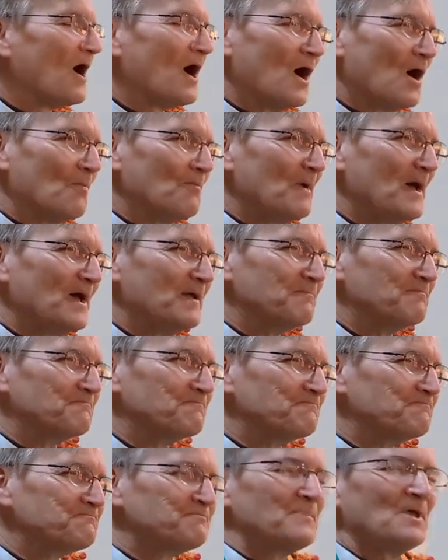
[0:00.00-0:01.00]
Amen.
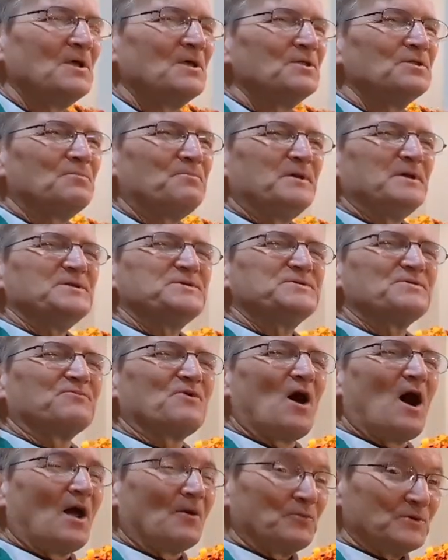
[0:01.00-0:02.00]
The peace of
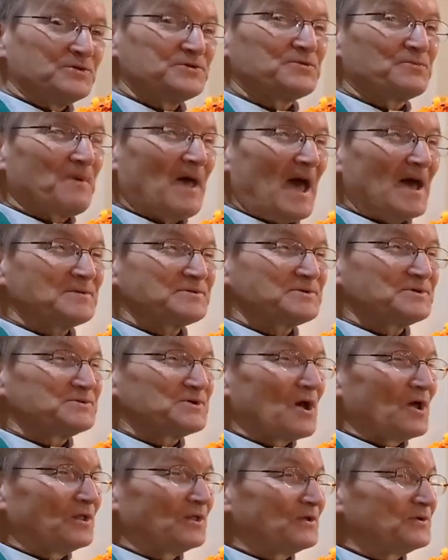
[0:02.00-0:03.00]
God, which surpasses
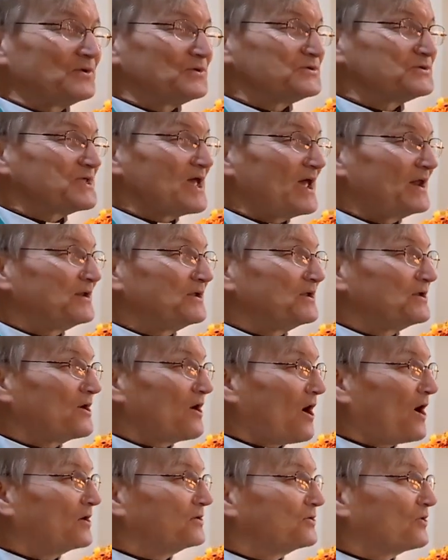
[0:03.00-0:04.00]
all understanding,
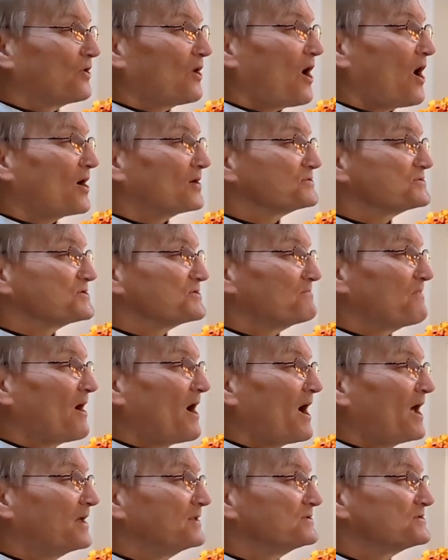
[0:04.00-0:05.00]
guard your hearts and
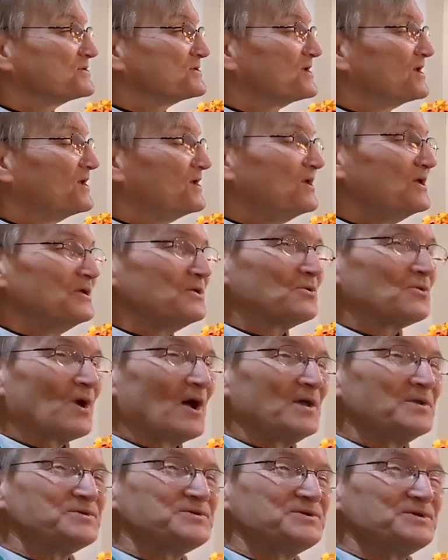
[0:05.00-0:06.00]
minds in
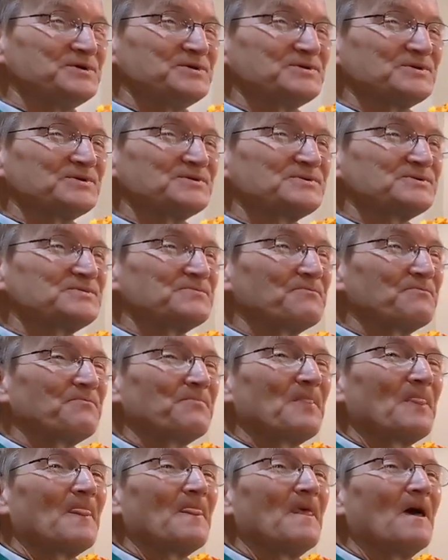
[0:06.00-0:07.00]
Christ Jesus.
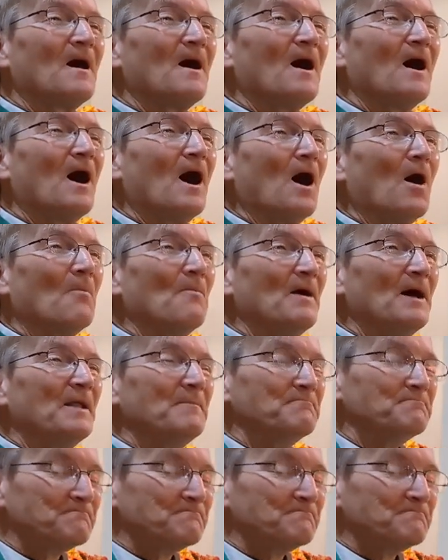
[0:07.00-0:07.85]
Amen.